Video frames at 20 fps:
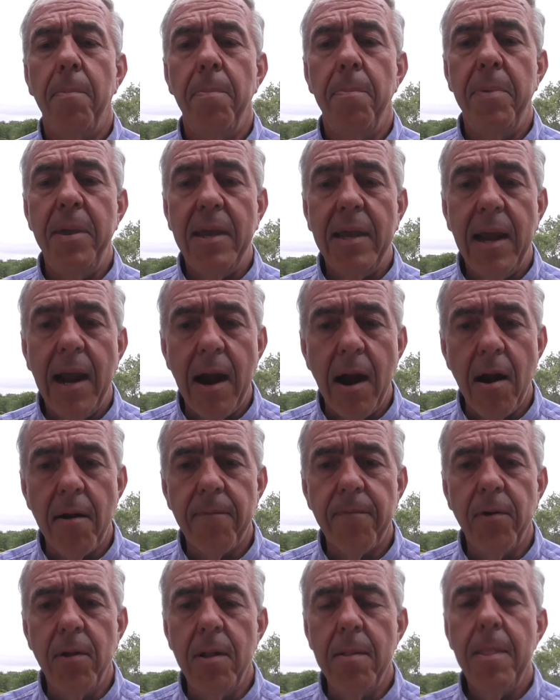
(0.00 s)
be
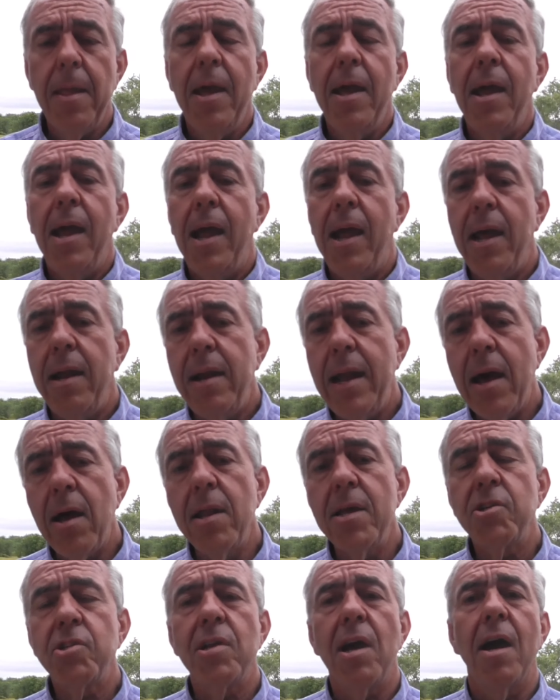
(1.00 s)
careful and now
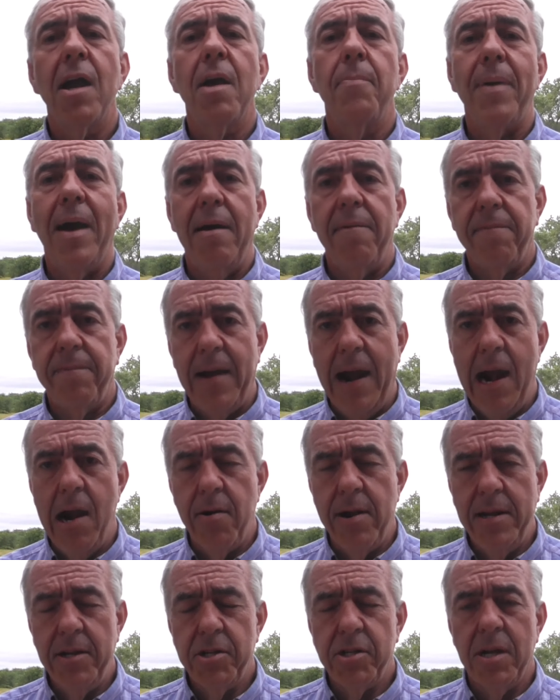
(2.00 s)
let's talk about
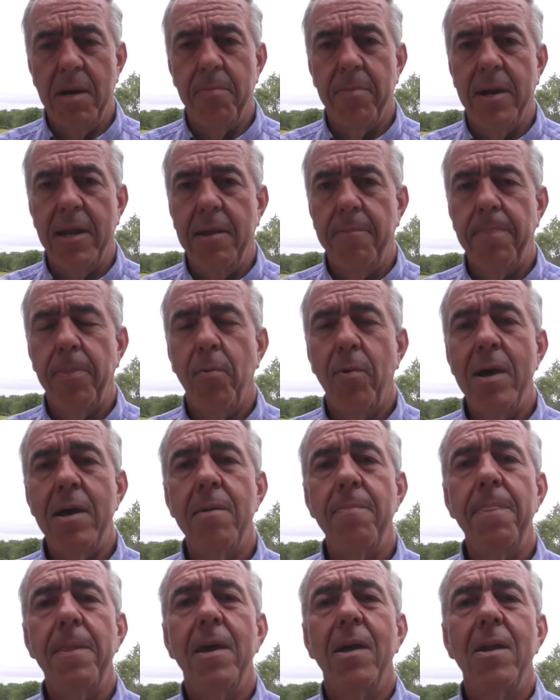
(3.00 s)
firing somebody.
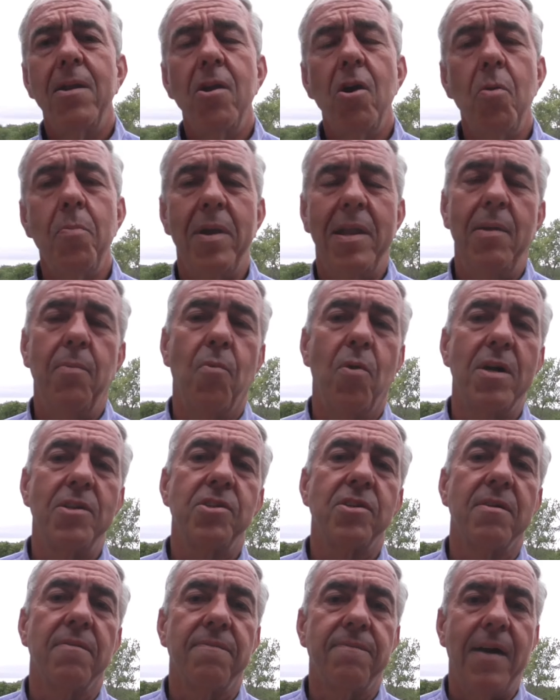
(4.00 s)
Well, nobody
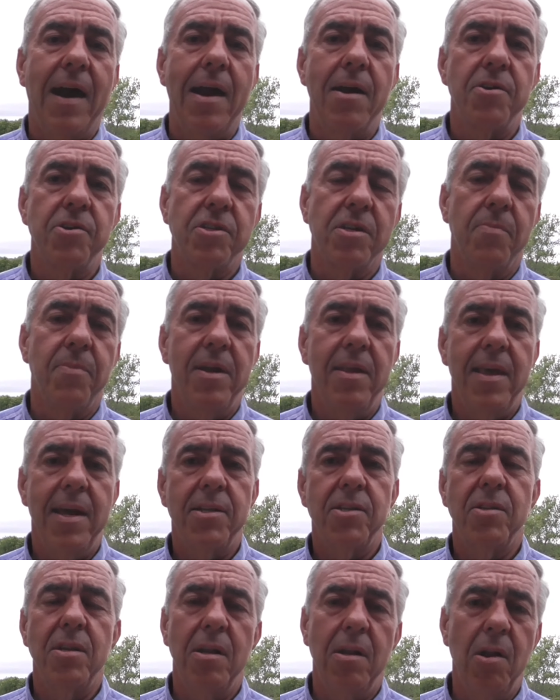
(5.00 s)
wants to fire somebody.
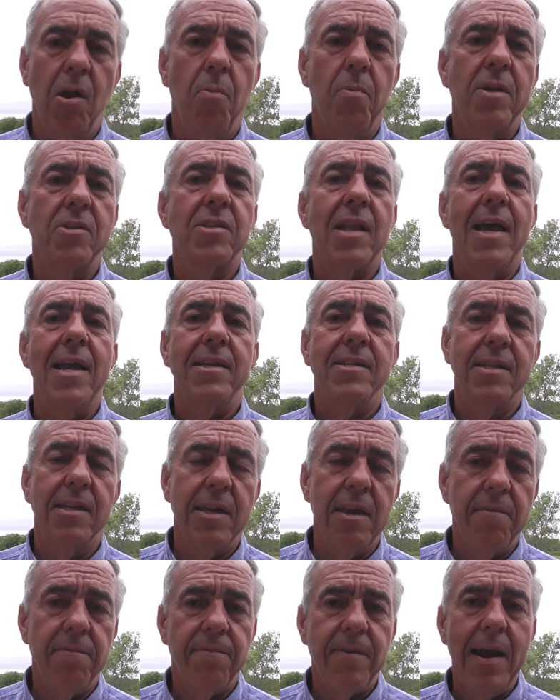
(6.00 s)
That's no one's likes to
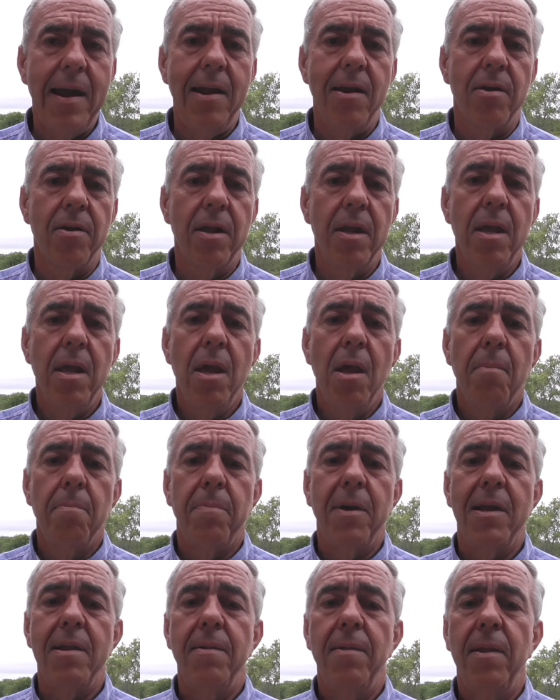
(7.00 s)
get fired.
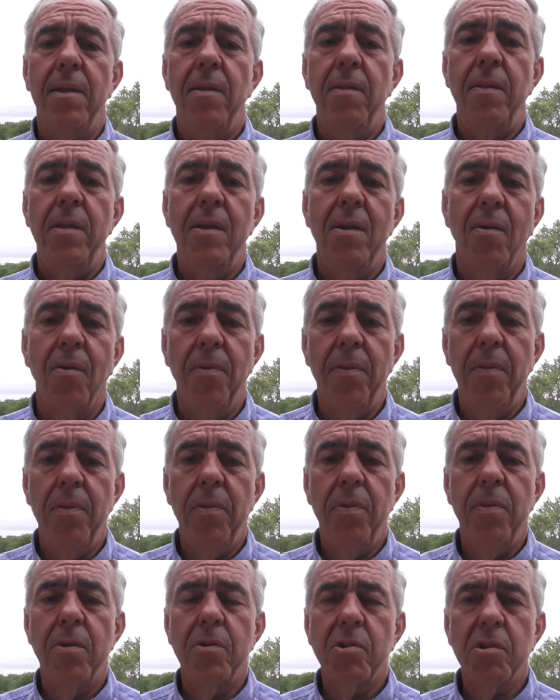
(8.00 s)
But you know,
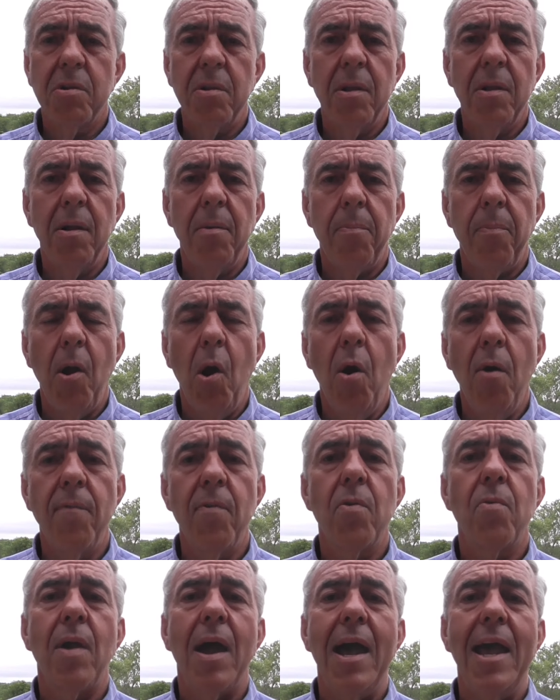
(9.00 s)
there's
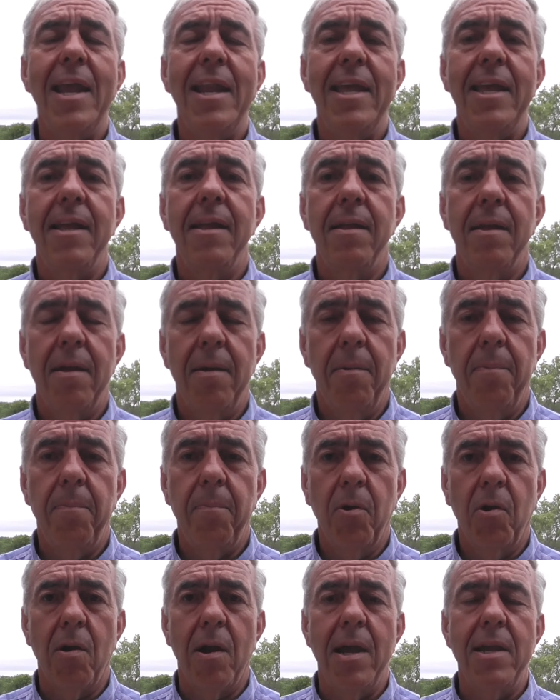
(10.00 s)
overriding
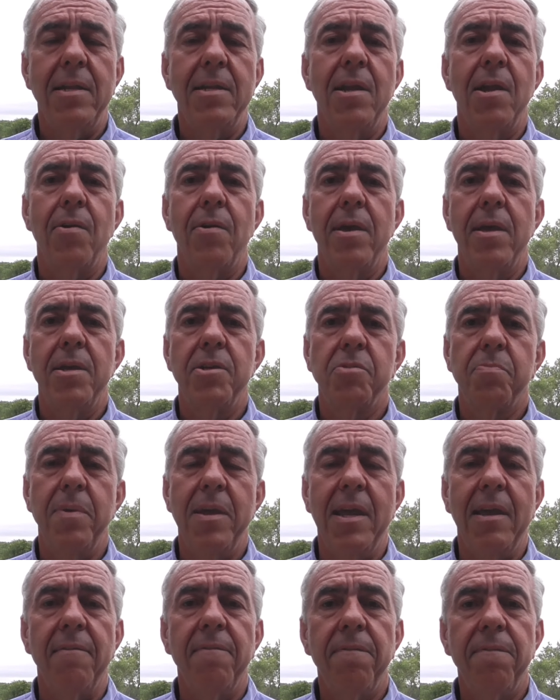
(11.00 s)
criteria is
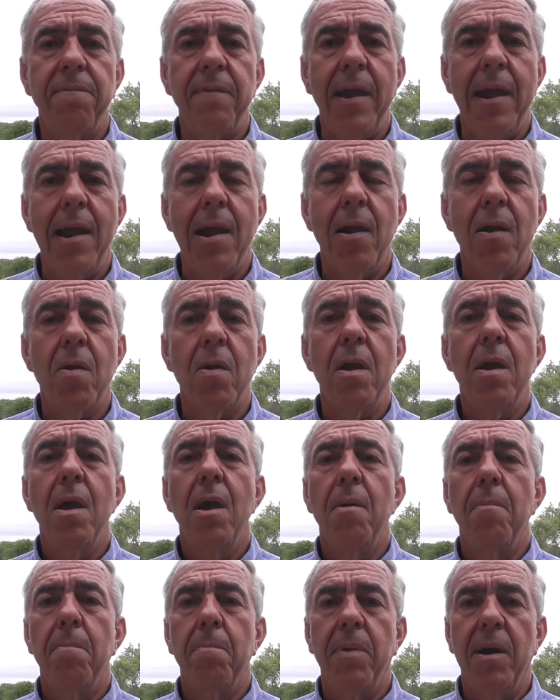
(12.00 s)
being fair
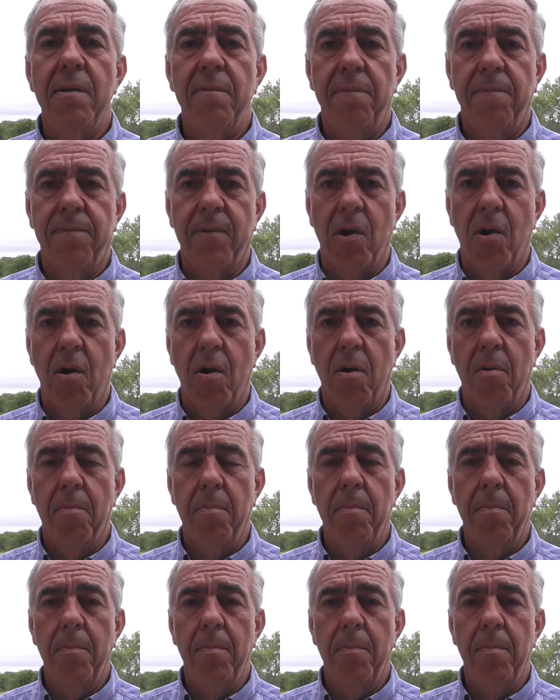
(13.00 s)
but firm.